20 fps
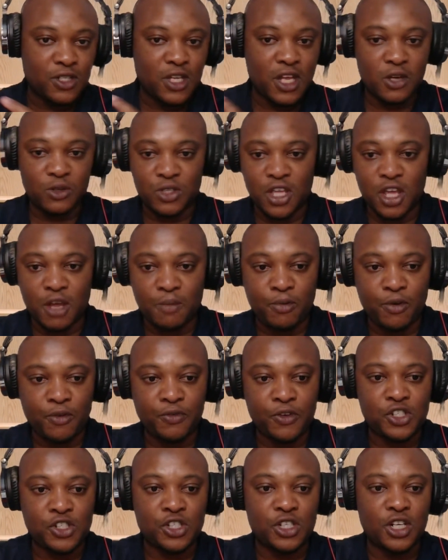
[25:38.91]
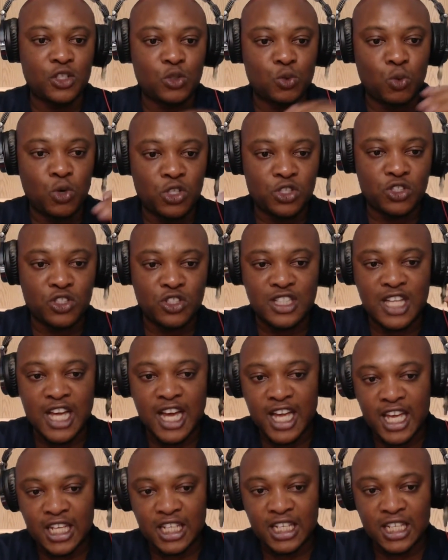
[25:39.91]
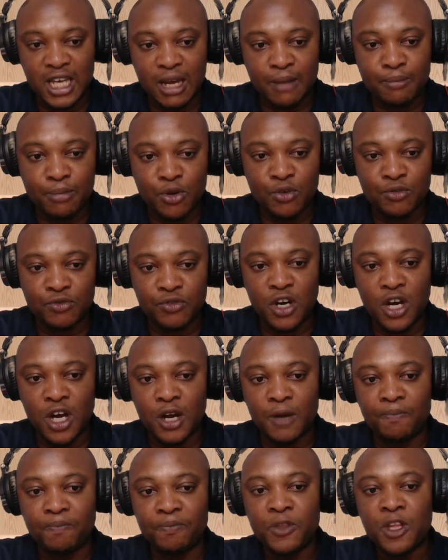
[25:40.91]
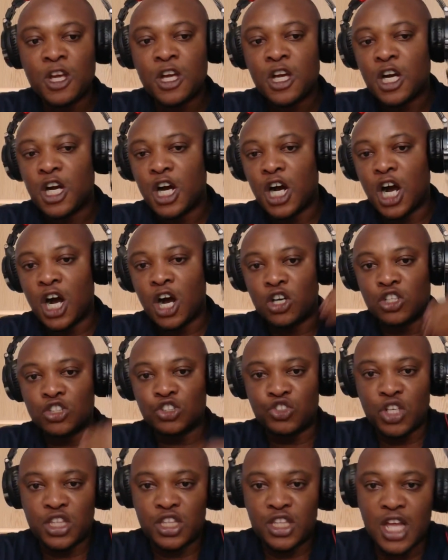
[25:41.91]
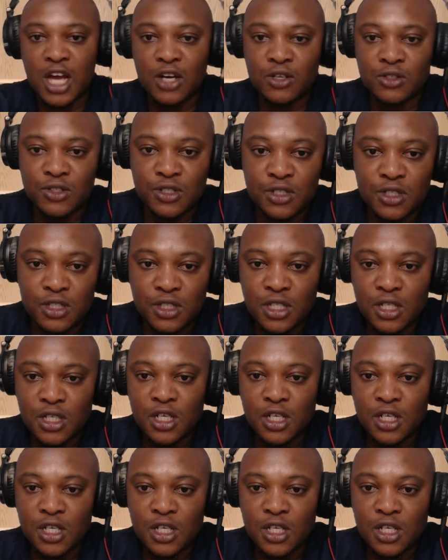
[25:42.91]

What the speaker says: healthcare professionals, once you start earning above 100,000,